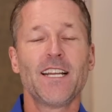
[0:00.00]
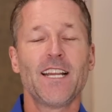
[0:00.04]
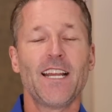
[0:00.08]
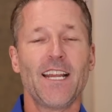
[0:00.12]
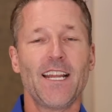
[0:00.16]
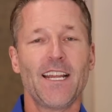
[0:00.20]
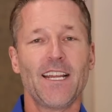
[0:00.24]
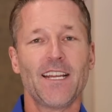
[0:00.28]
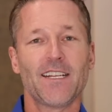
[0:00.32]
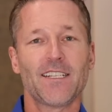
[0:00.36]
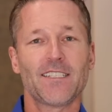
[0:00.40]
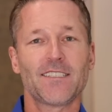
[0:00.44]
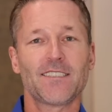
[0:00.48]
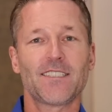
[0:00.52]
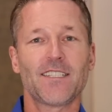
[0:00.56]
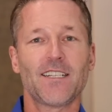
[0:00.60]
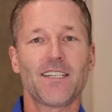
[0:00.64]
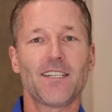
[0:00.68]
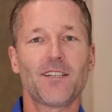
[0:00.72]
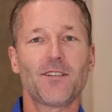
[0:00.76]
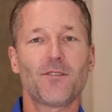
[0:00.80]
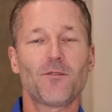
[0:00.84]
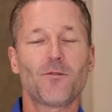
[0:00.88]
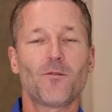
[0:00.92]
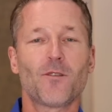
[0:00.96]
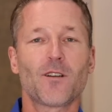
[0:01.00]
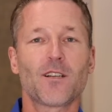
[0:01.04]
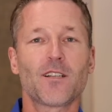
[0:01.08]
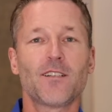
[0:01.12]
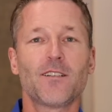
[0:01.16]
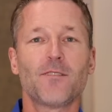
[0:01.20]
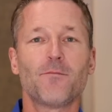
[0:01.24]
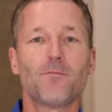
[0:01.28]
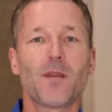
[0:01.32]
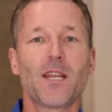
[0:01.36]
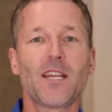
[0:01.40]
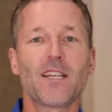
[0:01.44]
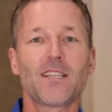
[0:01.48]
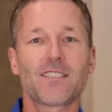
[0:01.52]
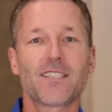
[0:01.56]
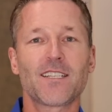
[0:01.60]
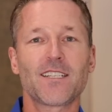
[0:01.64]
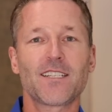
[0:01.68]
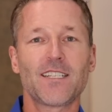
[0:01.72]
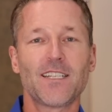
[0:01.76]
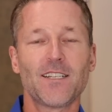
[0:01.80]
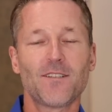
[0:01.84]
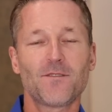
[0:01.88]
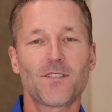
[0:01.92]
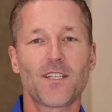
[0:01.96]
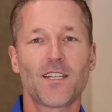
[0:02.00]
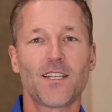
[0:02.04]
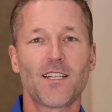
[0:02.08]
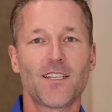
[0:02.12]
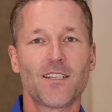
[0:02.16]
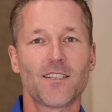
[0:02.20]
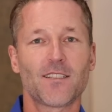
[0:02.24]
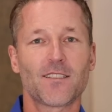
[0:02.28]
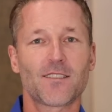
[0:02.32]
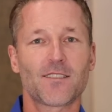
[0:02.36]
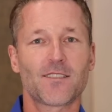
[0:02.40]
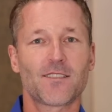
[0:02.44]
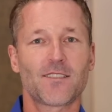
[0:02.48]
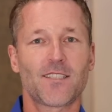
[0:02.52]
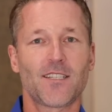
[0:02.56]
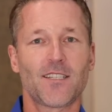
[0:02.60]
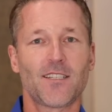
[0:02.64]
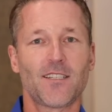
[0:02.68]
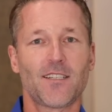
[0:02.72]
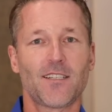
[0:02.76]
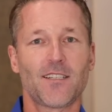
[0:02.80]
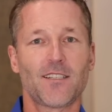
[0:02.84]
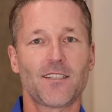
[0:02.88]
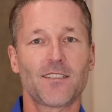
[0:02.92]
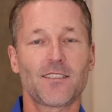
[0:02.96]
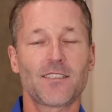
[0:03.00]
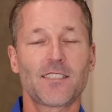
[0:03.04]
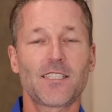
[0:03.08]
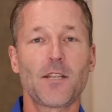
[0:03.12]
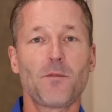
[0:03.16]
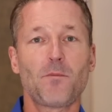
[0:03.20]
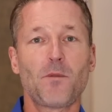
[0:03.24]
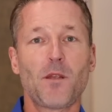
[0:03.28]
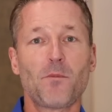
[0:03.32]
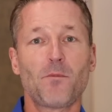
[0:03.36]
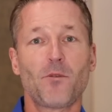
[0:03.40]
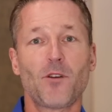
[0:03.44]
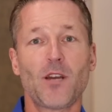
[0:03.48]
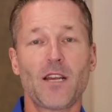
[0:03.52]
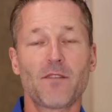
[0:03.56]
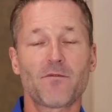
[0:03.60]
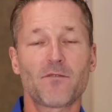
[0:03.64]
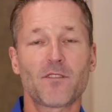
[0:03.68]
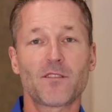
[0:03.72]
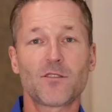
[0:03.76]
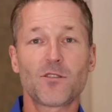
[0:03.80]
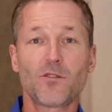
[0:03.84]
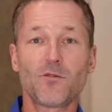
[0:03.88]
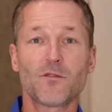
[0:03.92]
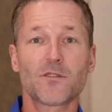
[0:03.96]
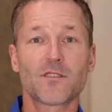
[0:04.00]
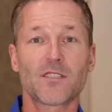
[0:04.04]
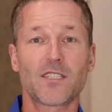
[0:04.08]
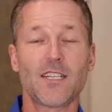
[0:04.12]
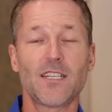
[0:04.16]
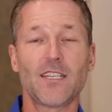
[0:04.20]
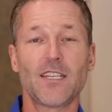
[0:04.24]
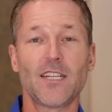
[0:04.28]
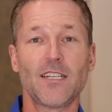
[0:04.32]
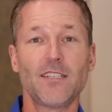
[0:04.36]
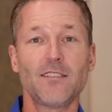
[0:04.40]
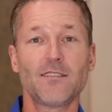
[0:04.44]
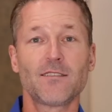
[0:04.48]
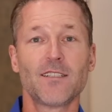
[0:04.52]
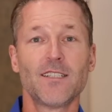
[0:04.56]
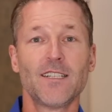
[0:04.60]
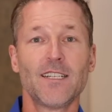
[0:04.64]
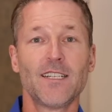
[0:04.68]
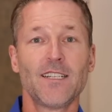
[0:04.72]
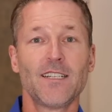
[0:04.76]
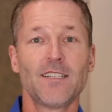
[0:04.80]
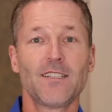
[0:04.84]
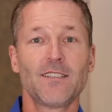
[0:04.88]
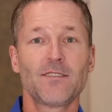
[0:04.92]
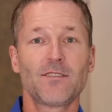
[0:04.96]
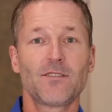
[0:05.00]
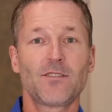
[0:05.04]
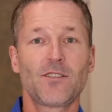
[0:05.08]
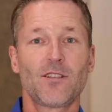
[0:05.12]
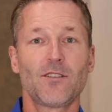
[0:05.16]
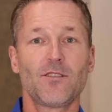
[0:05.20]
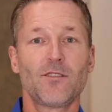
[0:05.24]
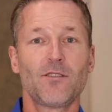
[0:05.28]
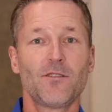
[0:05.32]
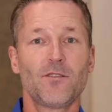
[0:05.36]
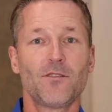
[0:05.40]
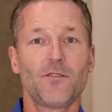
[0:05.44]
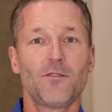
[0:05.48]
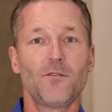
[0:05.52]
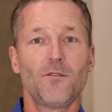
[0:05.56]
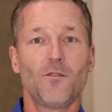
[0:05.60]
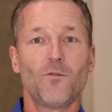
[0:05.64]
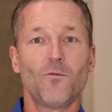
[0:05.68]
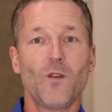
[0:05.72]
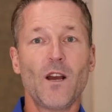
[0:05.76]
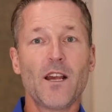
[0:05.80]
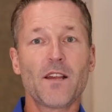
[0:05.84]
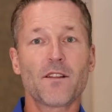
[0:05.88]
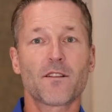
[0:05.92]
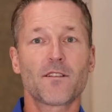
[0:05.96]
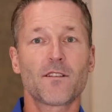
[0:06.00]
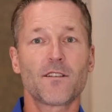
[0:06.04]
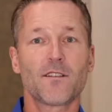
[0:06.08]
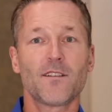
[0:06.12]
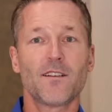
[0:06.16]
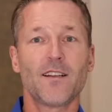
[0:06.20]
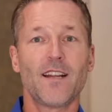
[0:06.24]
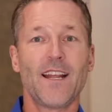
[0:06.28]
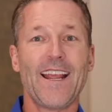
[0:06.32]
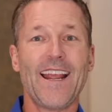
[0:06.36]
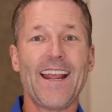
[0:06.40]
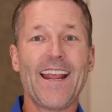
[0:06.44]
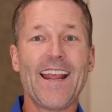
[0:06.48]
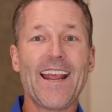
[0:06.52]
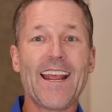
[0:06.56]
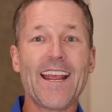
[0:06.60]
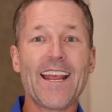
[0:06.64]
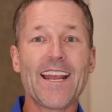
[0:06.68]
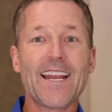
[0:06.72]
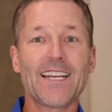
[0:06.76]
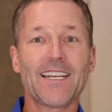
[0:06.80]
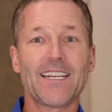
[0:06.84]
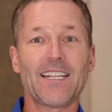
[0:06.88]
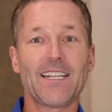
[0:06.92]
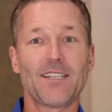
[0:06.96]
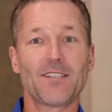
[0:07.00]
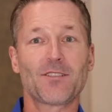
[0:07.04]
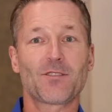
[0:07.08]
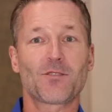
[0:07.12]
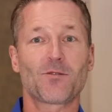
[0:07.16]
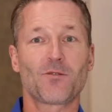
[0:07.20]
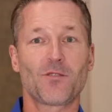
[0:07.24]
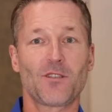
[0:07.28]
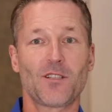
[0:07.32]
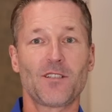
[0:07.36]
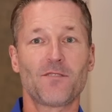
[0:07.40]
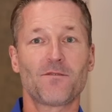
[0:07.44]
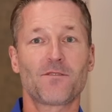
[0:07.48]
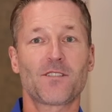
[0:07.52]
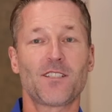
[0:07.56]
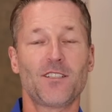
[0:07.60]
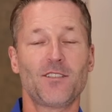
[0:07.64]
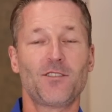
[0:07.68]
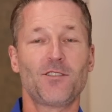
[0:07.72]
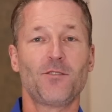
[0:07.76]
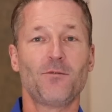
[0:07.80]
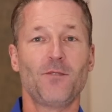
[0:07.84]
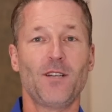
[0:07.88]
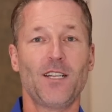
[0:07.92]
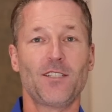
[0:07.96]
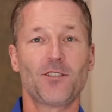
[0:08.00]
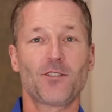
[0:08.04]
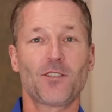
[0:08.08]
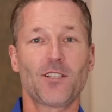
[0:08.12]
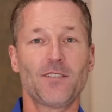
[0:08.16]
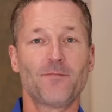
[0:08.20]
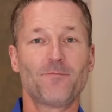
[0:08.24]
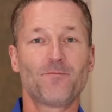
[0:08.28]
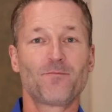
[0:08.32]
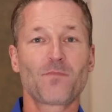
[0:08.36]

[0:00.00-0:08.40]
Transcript: And what an amazing gift it is to see people have the tools they need to weather any sort of situation.